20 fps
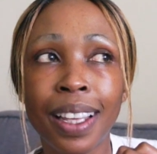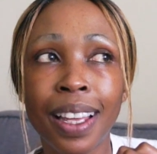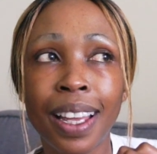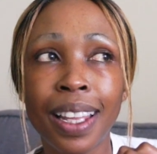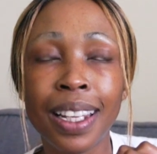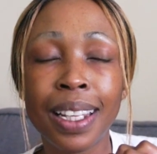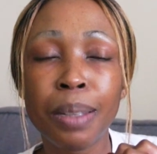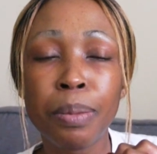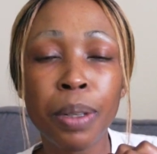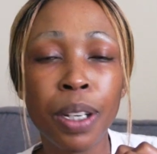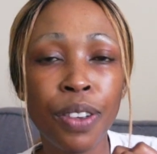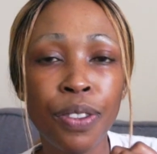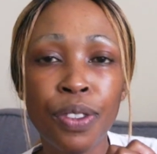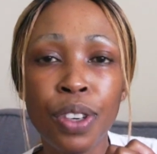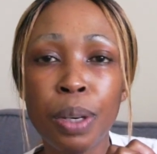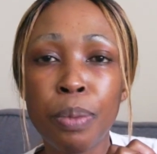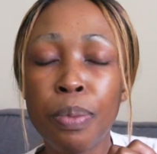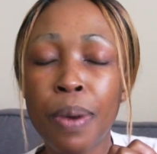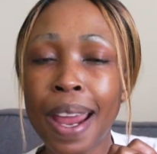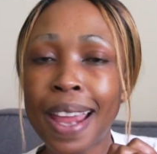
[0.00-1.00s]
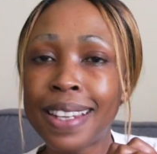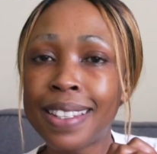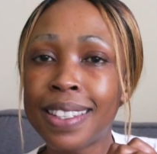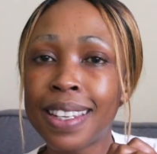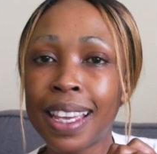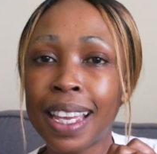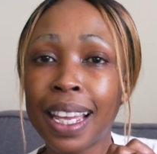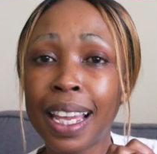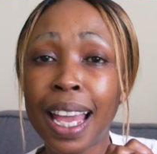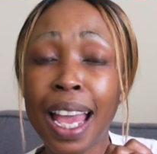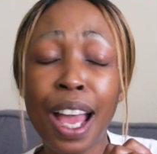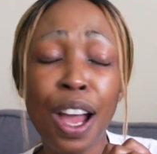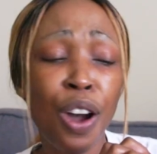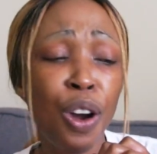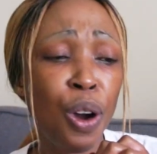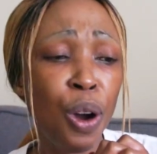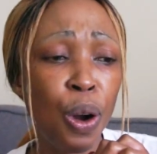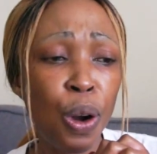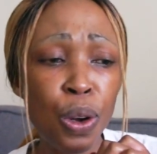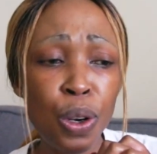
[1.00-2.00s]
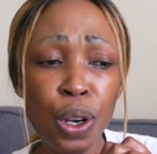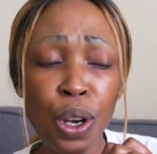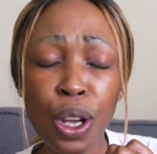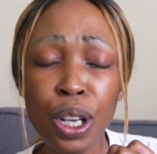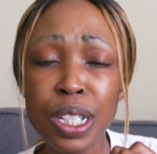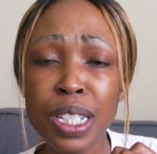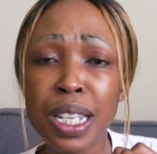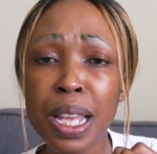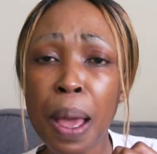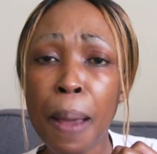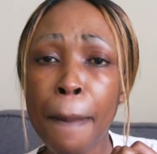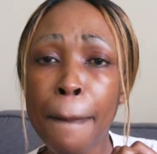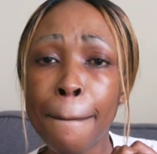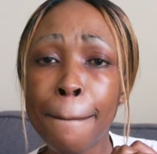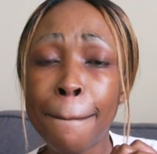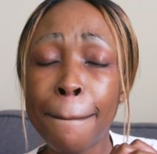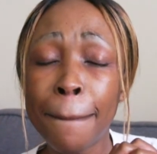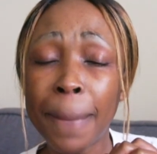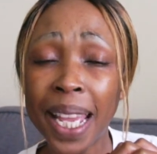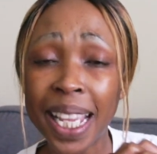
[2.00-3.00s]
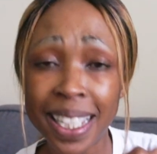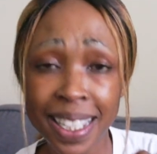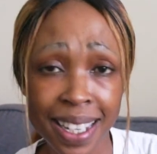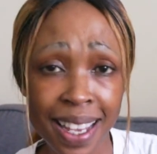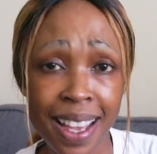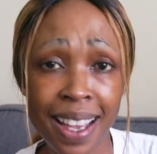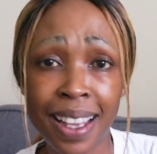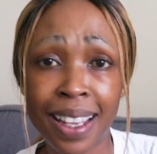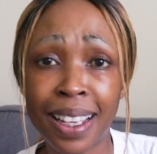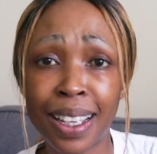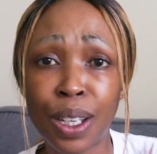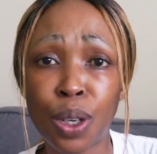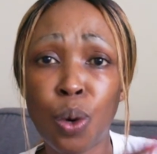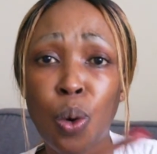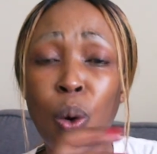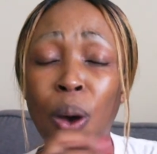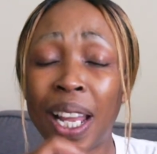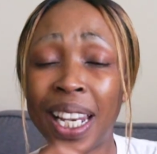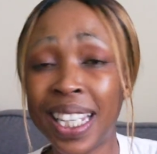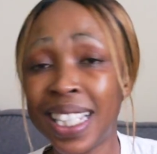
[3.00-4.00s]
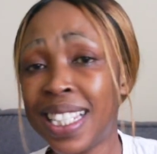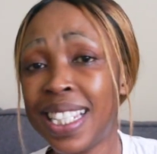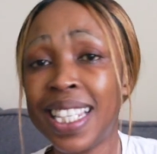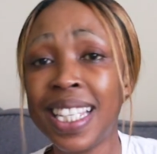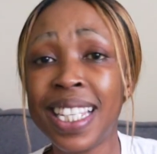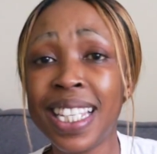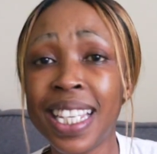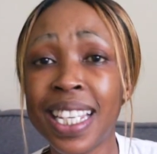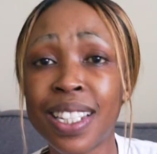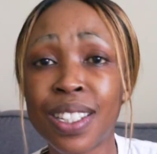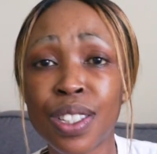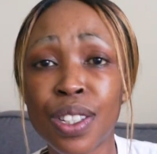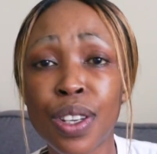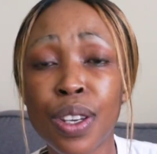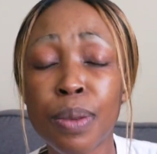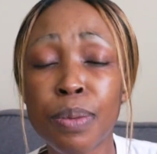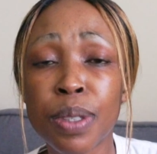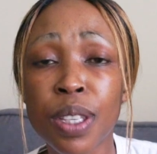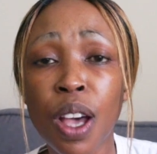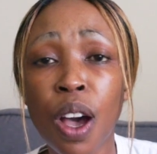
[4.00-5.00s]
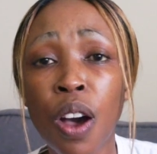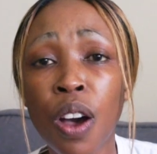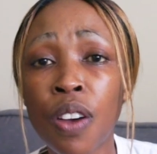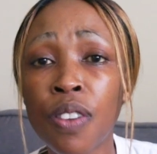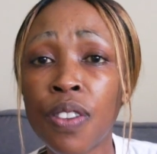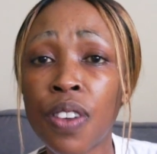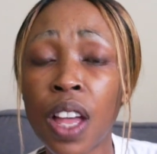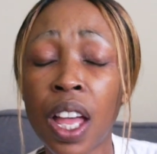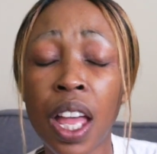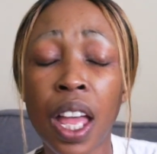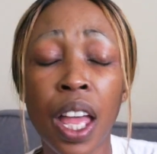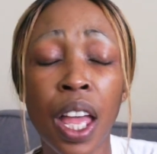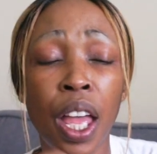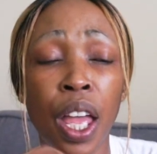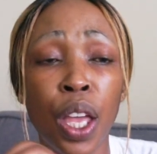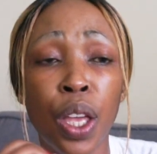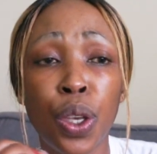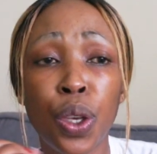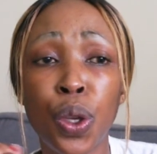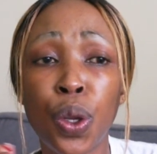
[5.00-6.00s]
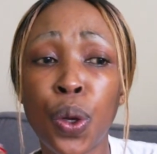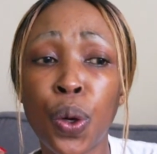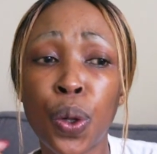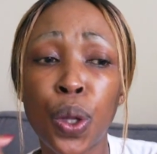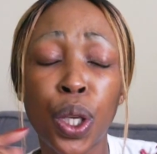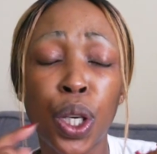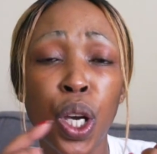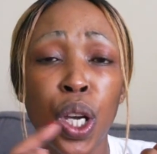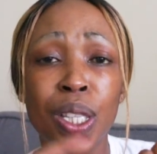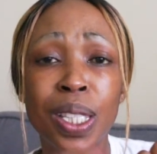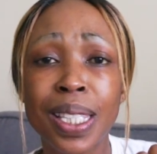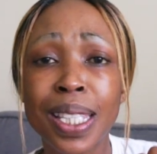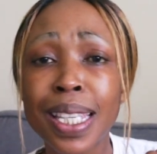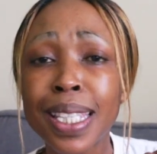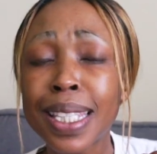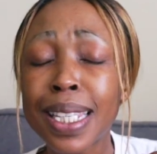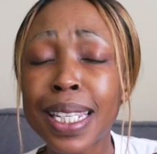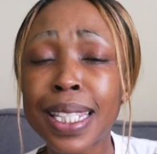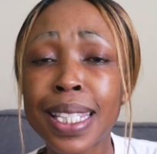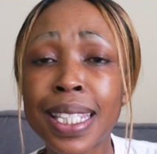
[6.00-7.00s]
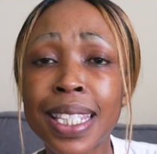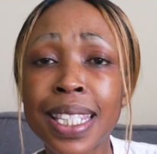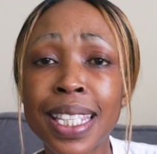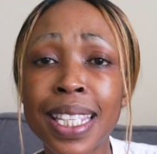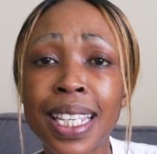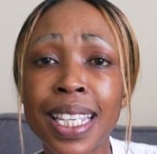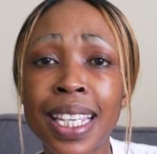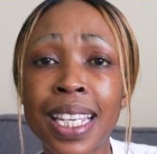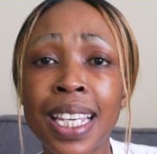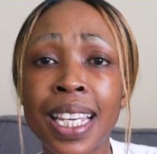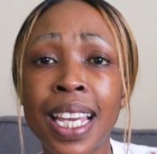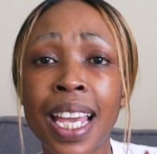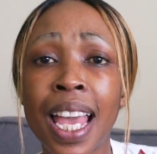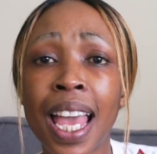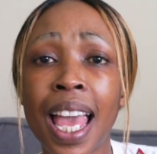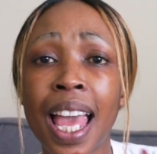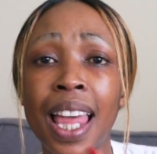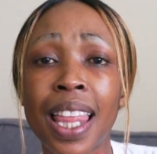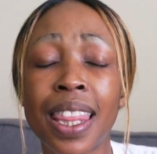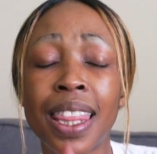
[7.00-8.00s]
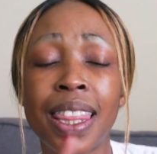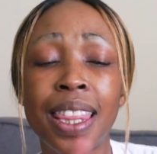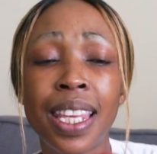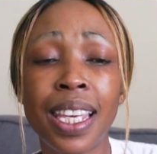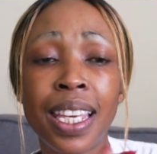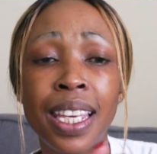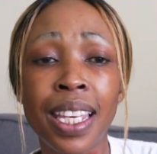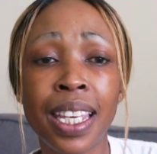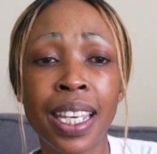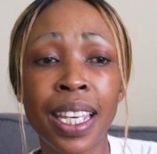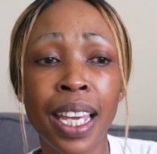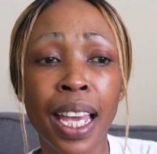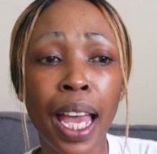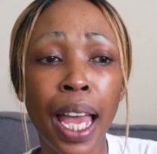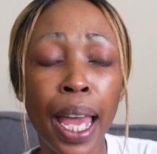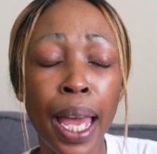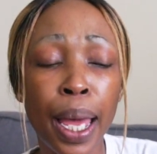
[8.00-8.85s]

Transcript: little bit of rebranding, a whole lot better quality in terms of, you know, the consistency, the